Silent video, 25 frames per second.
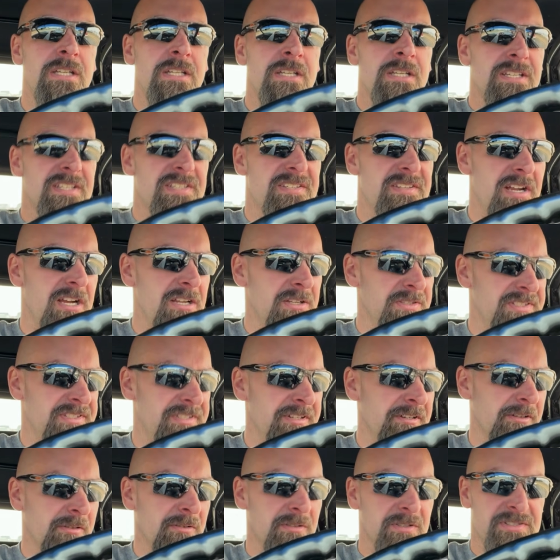style
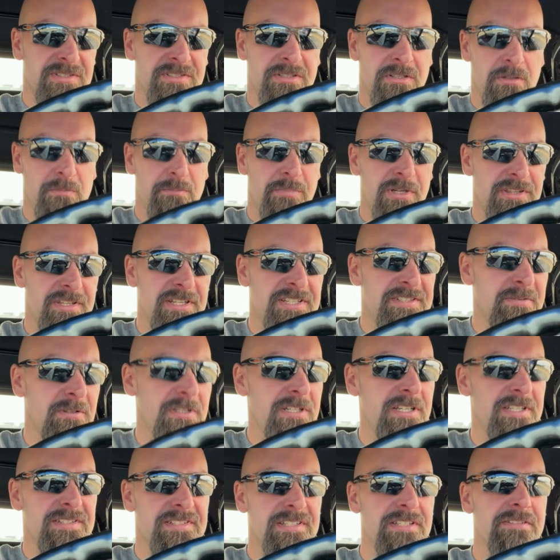steering wheel. So, but this one
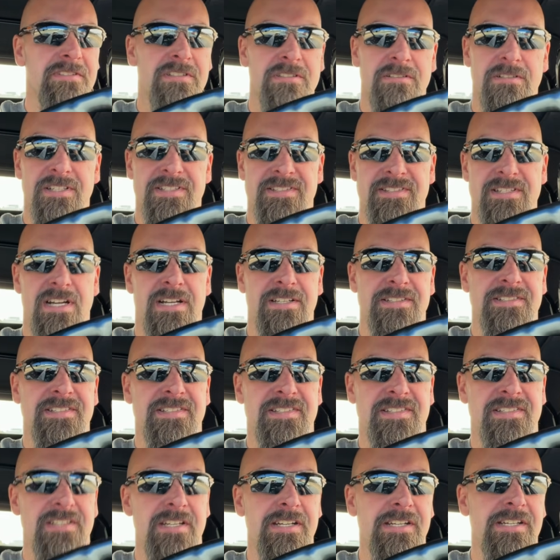is it's not
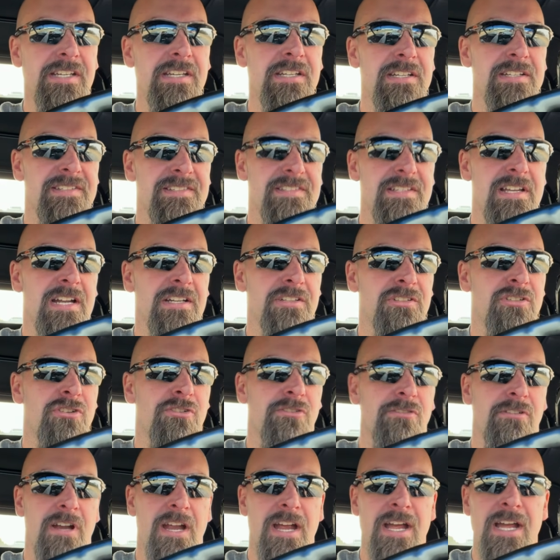sticky, it's not
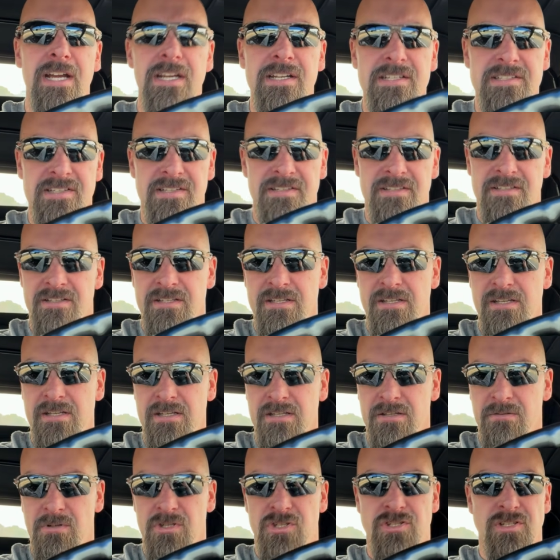cracked,
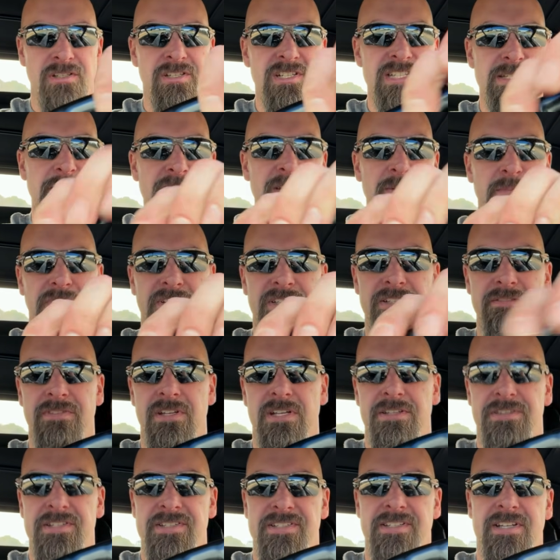which leads me to believe
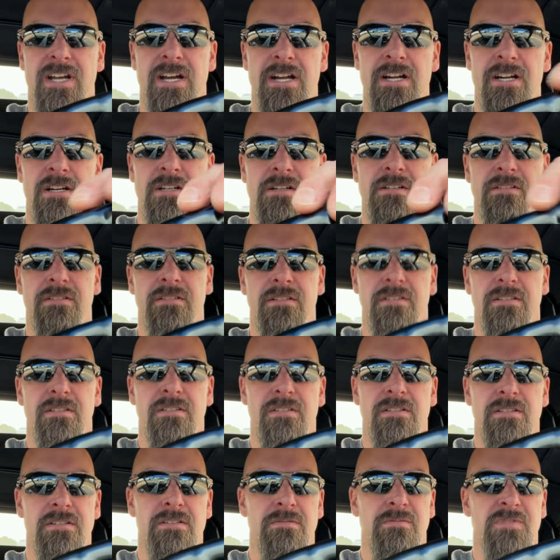that this car
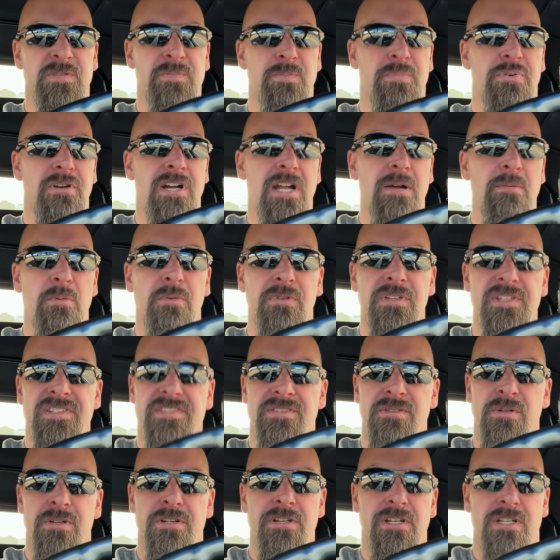was probably
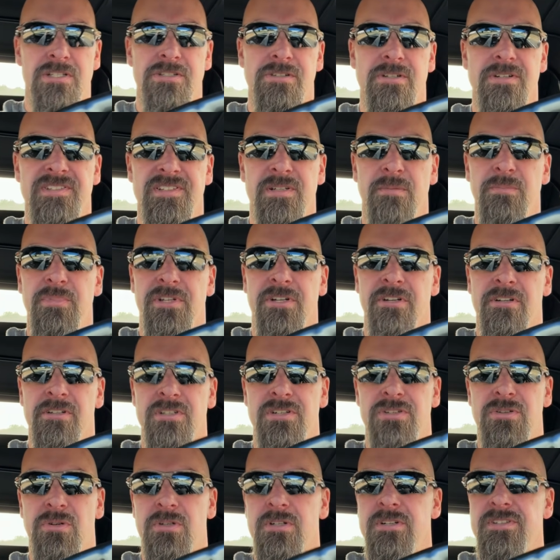stored under something or
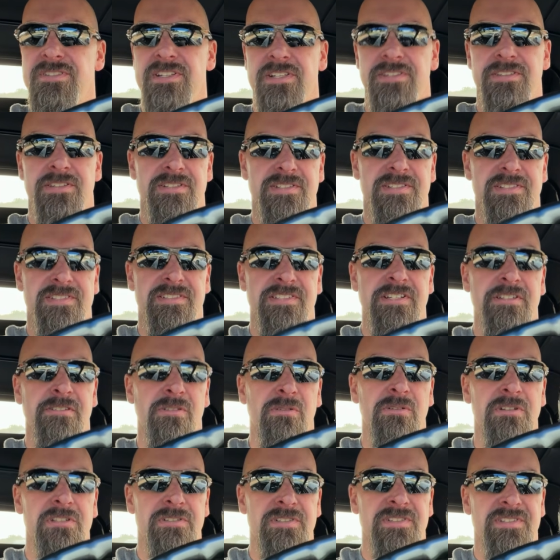indoors, that the steering
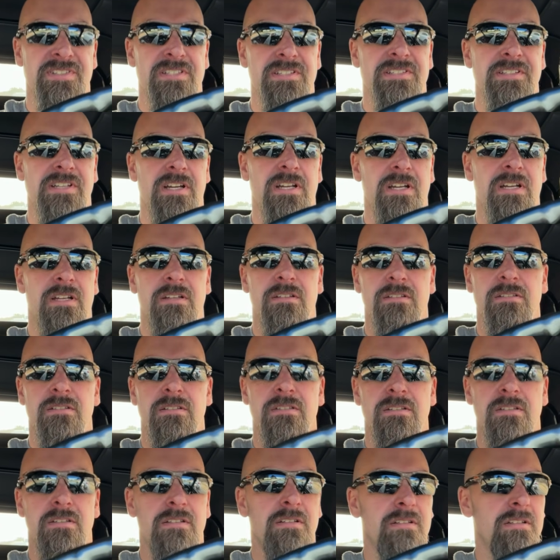wheel isn't
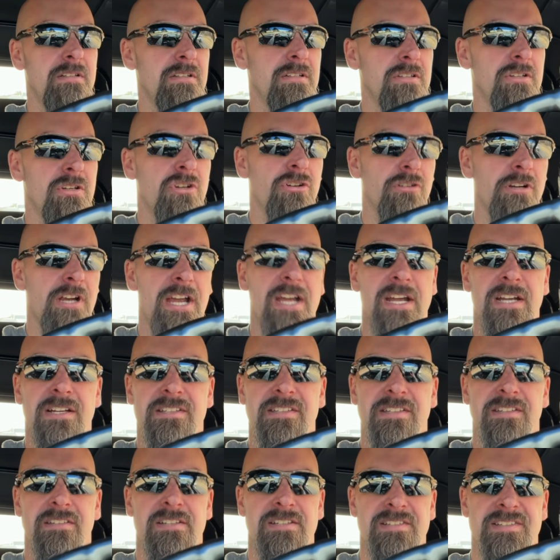
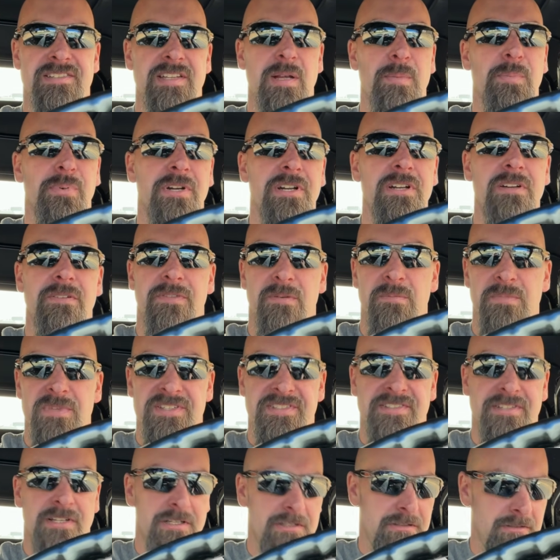cracked and separated from the
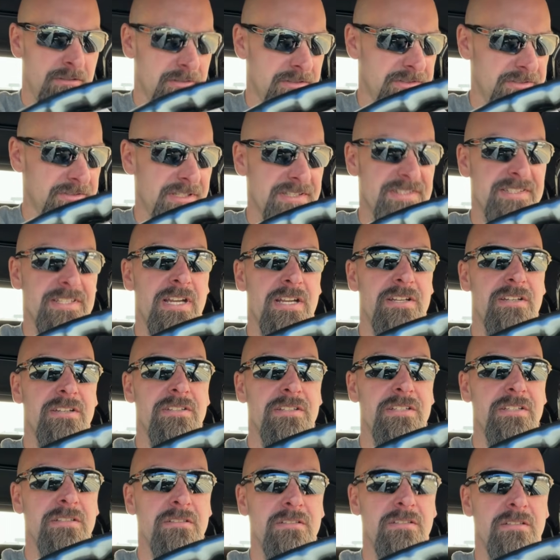sun. So that's kind of
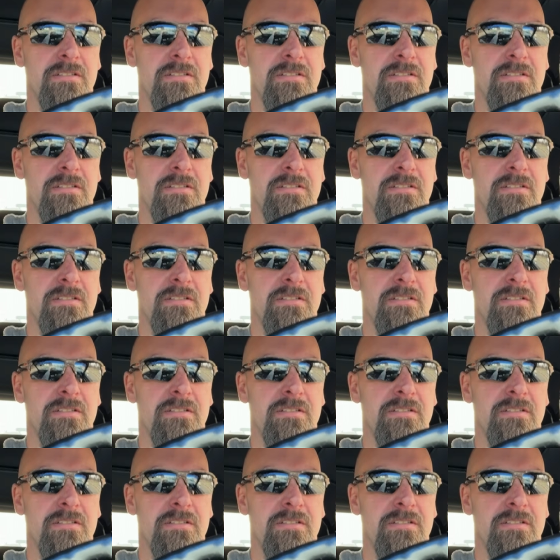neat.